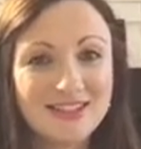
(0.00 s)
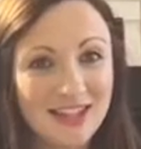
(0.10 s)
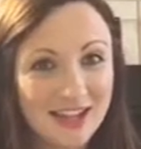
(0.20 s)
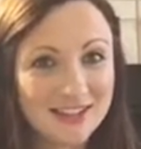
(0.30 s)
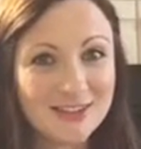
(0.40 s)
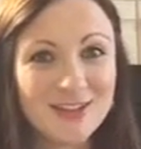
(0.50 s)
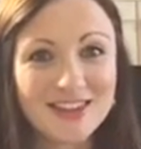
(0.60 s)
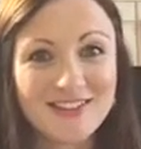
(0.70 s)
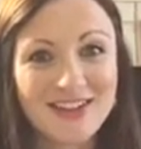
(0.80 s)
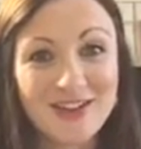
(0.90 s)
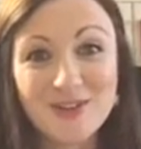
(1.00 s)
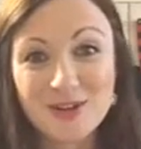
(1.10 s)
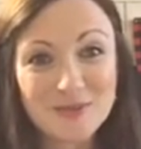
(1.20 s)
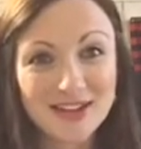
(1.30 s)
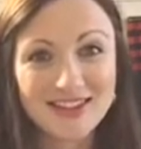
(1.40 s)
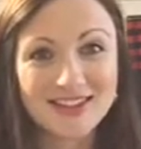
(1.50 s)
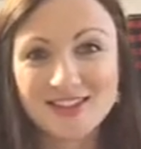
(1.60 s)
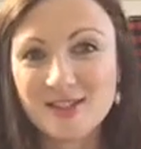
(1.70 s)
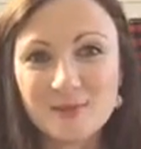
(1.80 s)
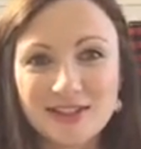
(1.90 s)
Yes, you heard that right. We don't buy the kids
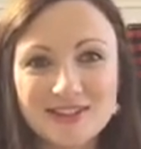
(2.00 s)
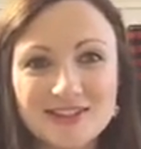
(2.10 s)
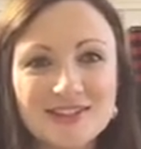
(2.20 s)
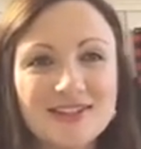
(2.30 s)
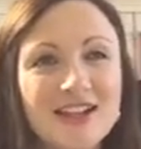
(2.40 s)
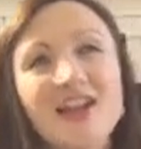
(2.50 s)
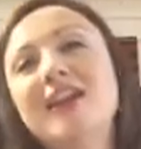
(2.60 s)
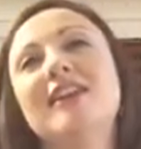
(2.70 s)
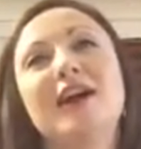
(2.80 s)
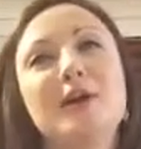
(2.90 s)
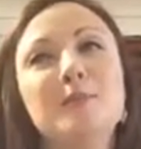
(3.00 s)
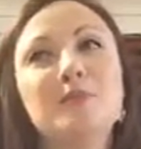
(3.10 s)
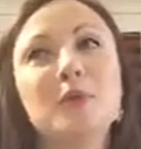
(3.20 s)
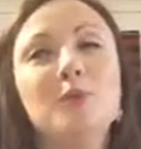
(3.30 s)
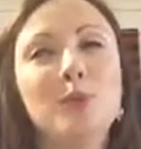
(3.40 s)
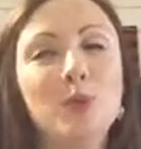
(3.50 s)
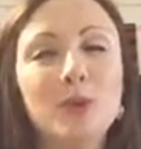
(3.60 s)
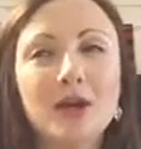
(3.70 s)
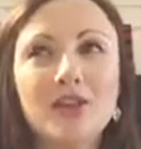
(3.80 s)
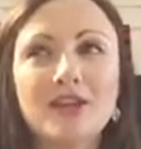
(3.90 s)
any presents. Now, will we
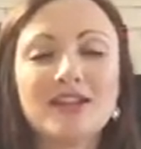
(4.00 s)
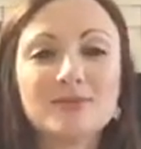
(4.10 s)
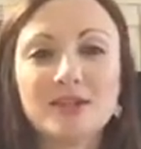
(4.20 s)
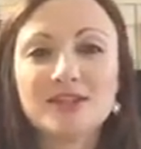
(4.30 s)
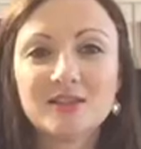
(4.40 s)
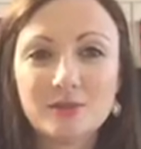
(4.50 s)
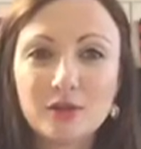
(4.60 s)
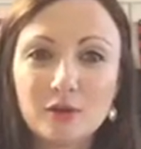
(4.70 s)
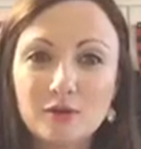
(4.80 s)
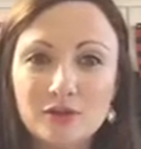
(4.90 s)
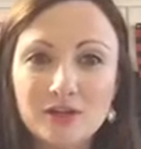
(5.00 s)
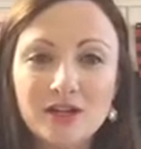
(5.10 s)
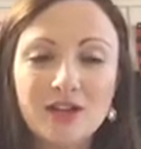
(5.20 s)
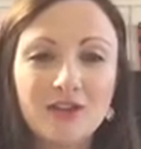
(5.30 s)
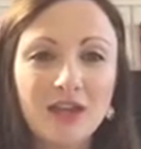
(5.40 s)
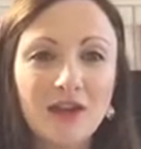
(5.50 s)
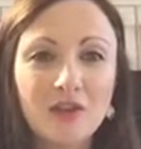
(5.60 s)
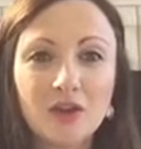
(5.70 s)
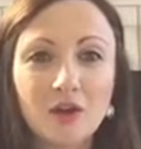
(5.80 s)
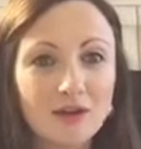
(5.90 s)
buy the kids presents when they're older and they have
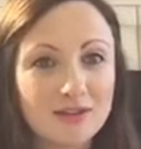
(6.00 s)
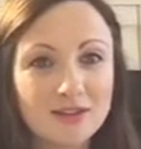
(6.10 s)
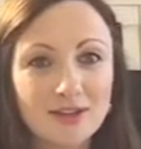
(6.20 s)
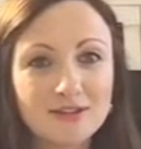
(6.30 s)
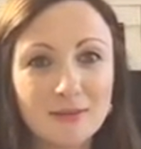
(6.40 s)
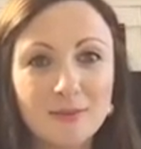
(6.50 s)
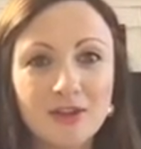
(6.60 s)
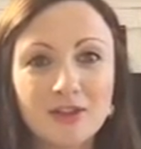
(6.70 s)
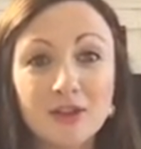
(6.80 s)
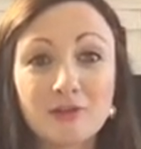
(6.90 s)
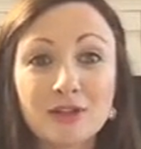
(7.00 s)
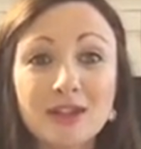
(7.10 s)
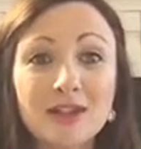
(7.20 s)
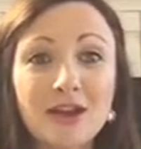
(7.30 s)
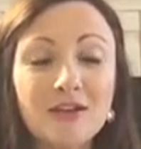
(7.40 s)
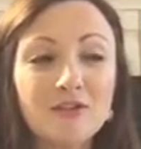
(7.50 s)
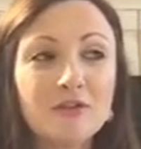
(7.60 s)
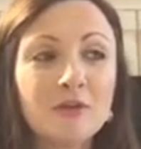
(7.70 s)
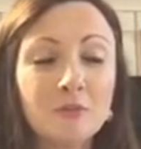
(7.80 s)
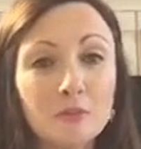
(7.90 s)
their heart set on something that they really love?
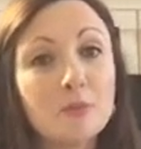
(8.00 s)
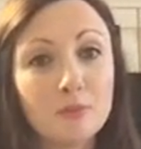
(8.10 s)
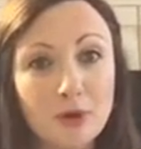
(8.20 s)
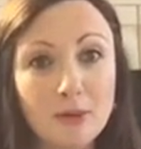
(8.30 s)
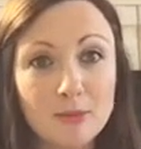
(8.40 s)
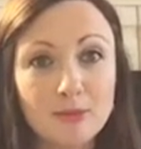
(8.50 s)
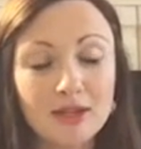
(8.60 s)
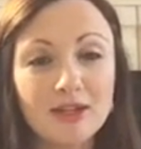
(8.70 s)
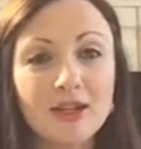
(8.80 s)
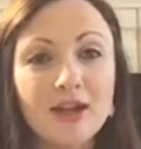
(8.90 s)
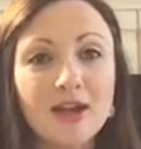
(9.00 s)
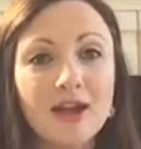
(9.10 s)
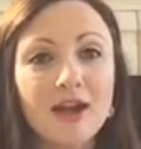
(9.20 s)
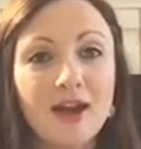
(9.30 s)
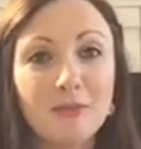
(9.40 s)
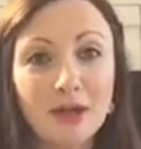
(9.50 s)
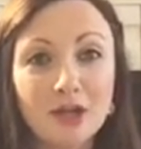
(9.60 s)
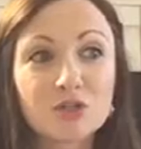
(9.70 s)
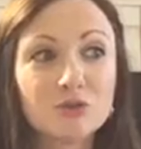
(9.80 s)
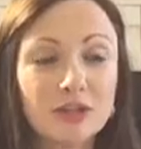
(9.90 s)
Probably.
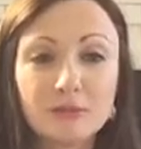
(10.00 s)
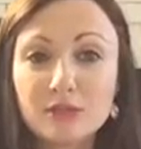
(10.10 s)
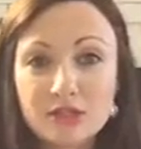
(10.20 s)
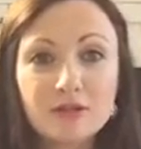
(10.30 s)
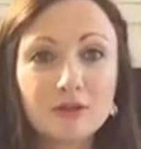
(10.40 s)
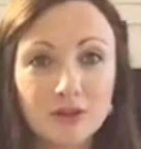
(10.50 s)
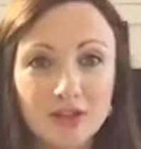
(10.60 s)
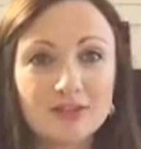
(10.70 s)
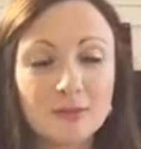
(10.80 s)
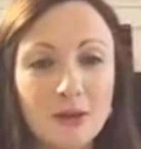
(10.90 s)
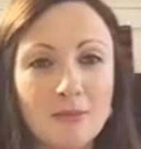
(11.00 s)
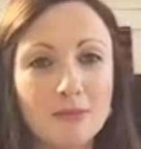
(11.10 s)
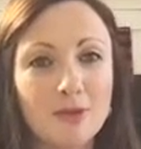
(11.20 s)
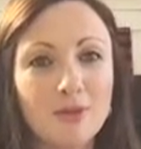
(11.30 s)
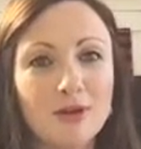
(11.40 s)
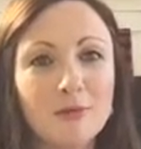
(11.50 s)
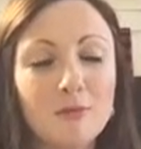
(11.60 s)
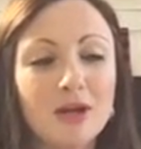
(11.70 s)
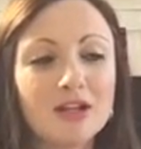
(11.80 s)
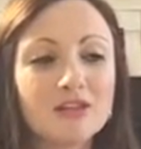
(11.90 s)
Actual like material things, we probably will.
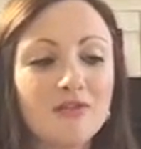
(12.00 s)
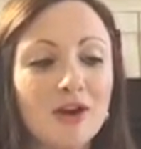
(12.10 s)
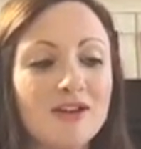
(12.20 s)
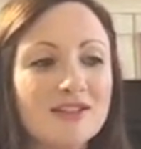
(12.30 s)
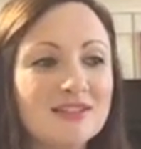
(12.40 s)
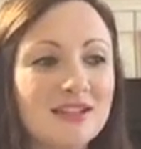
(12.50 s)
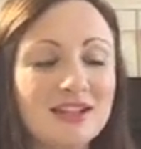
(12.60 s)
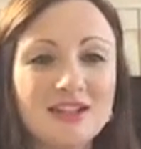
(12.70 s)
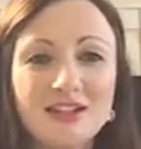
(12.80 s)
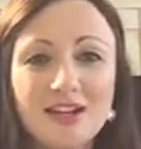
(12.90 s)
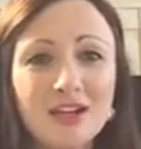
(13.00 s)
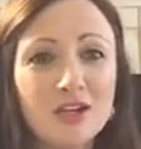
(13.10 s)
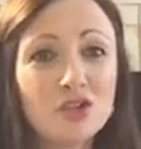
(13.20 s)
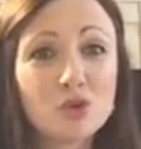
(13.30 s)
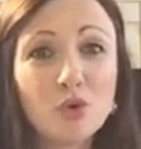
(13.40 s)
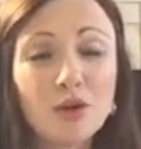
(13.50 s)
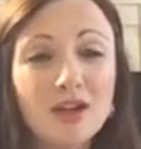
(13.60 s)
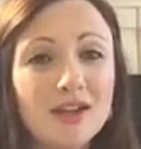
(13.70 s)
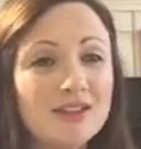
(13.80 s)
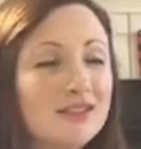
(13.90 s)
But as far as like
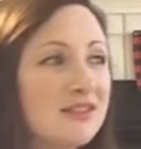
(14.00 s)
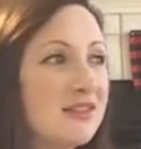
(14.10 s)
toys